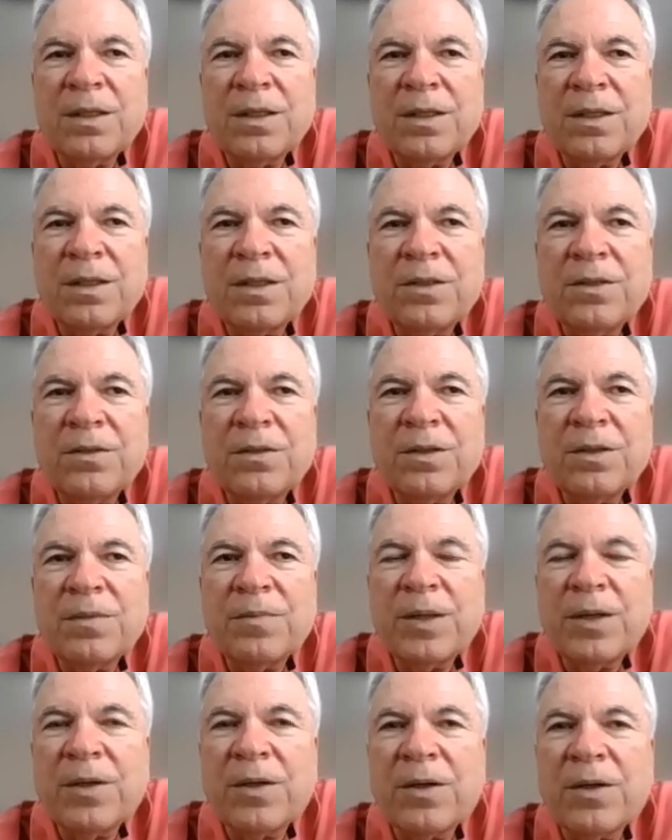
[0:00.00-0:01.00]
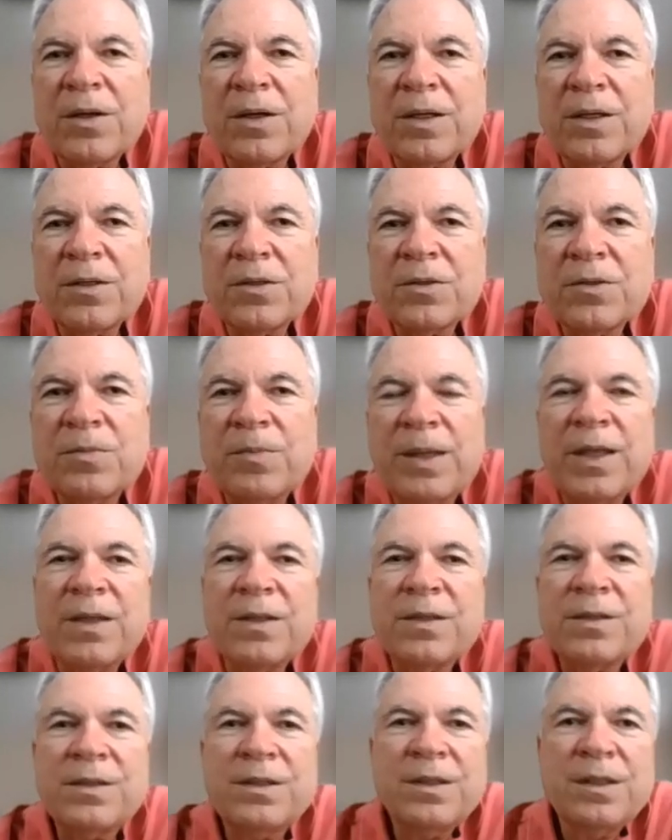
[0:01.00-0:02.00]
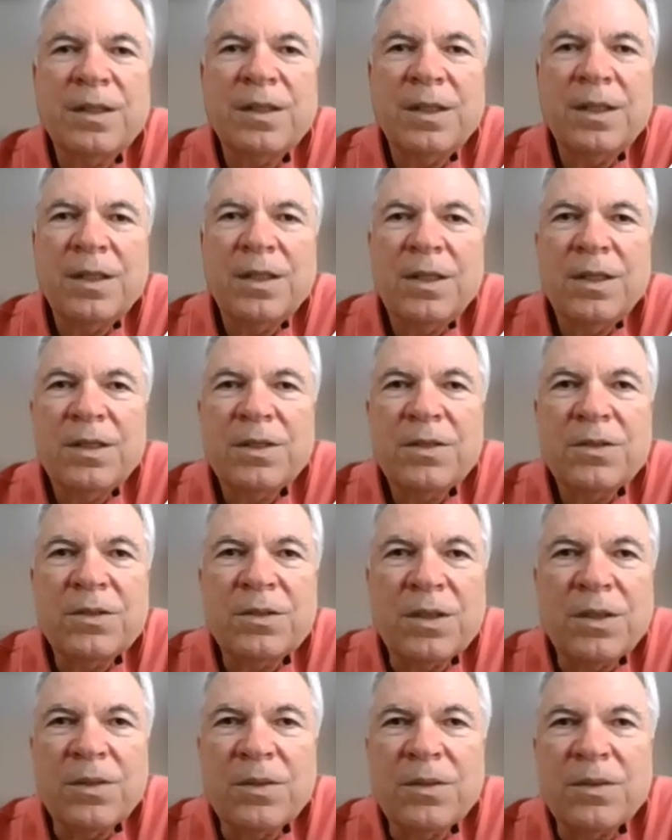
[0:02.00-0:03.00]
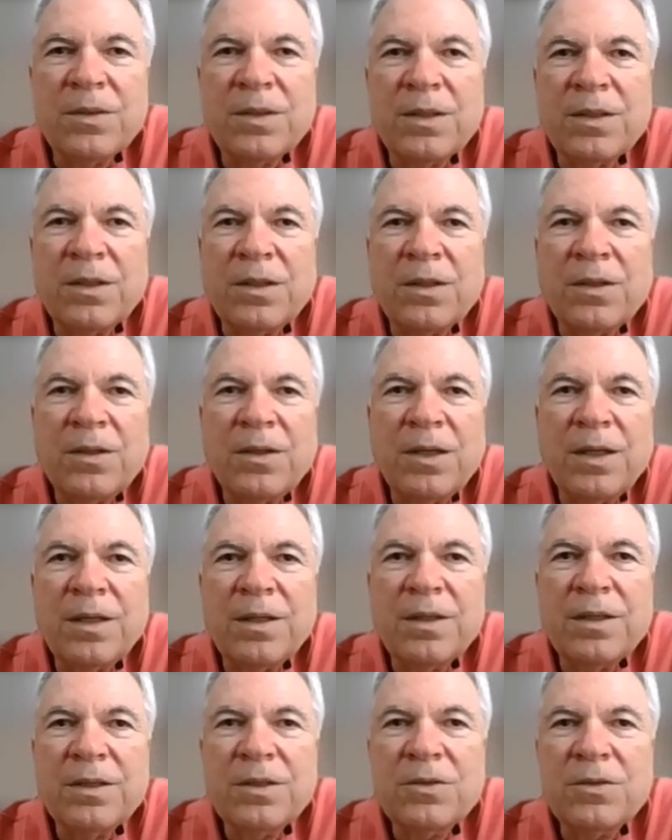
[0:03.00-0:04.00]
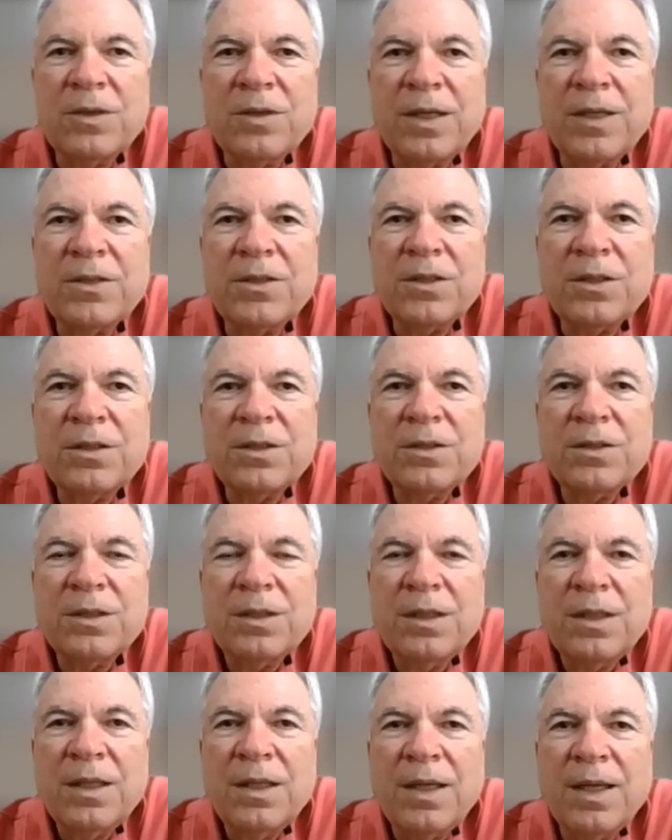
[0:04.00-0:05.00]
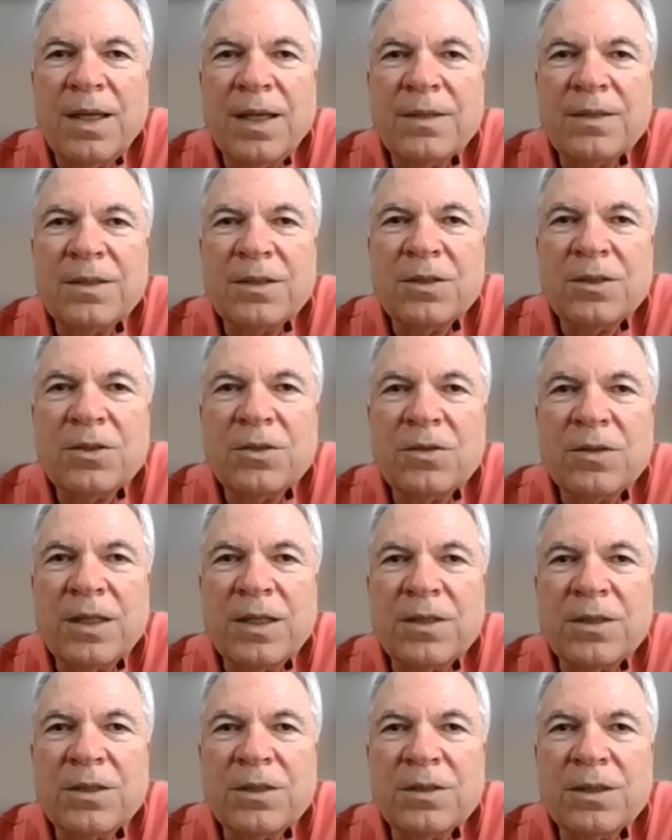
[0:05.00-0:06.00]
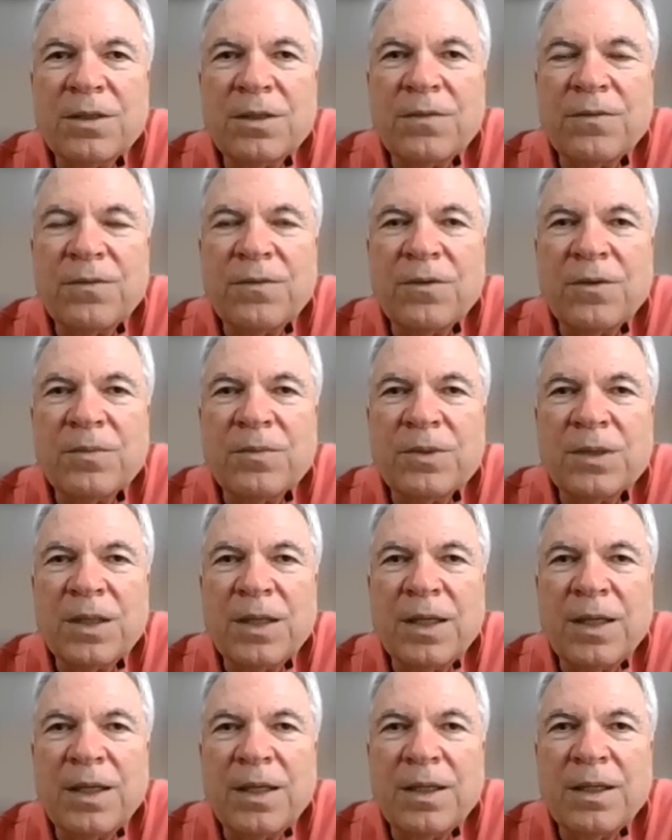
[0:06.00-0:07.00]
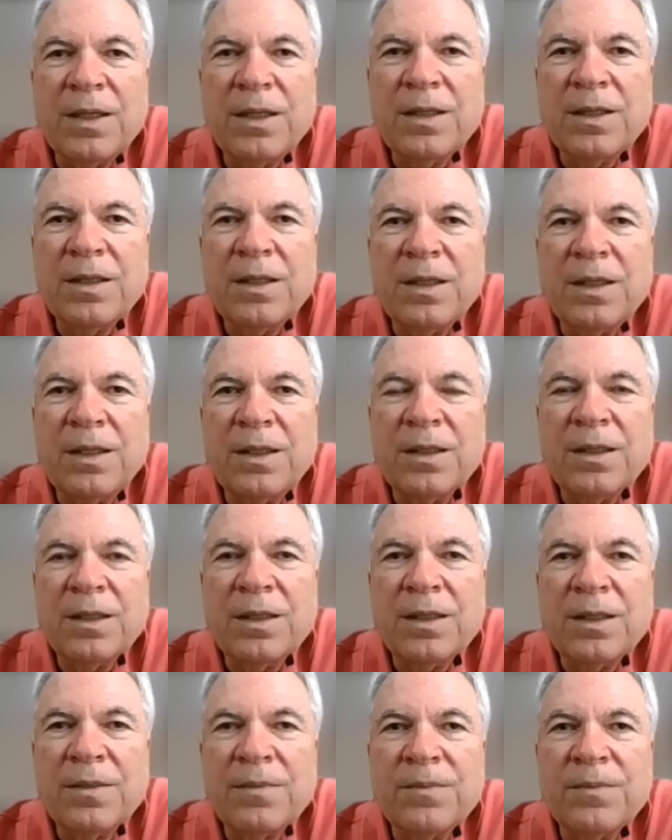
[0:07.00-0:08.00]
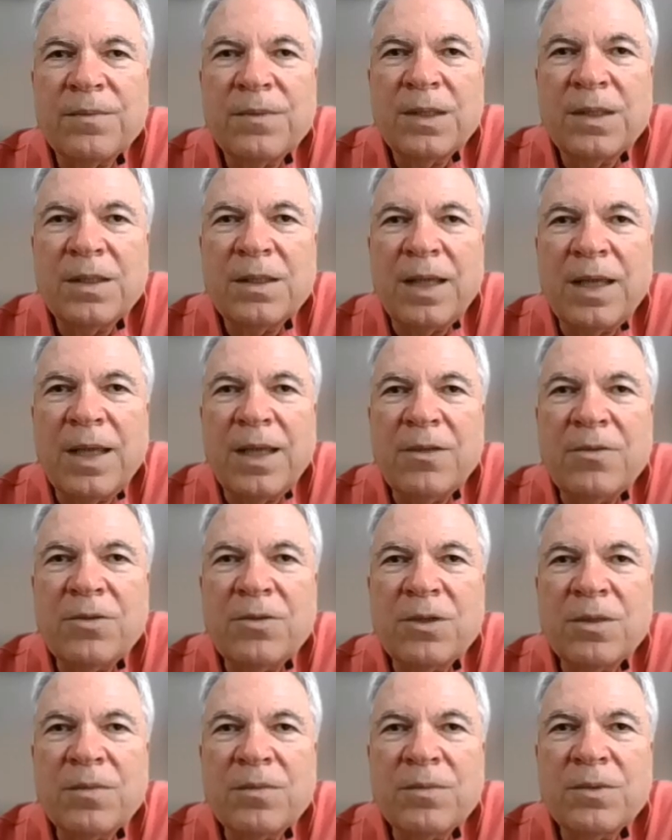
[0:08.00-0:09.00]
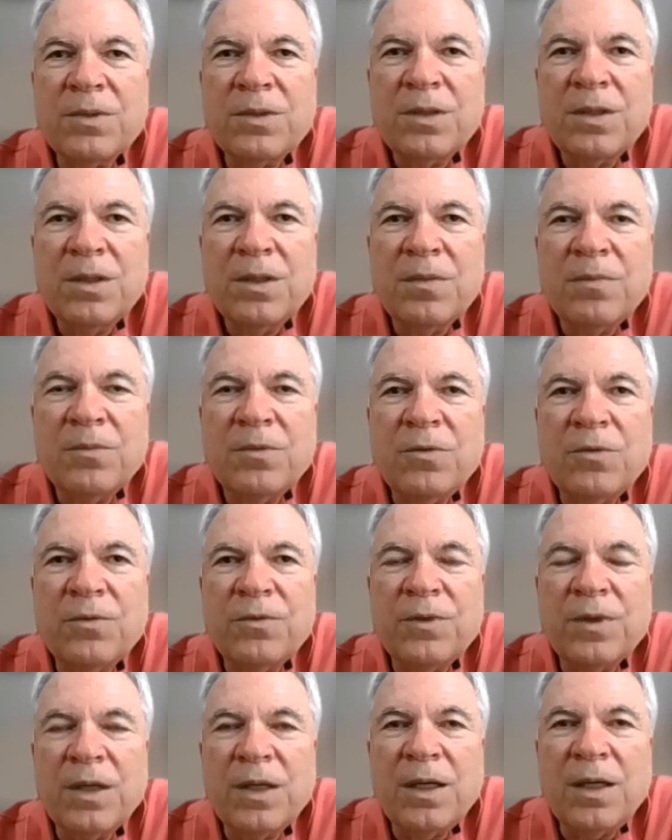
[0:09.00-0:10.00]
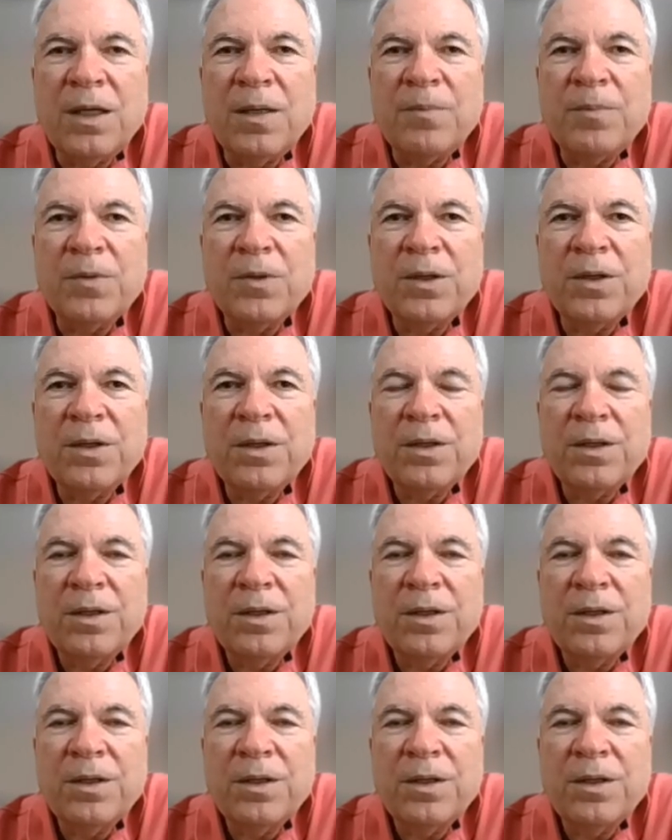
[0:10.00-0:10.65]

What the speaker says: to the pericardial space. So the heart stretches. As it stretches, it forms the atrium move upward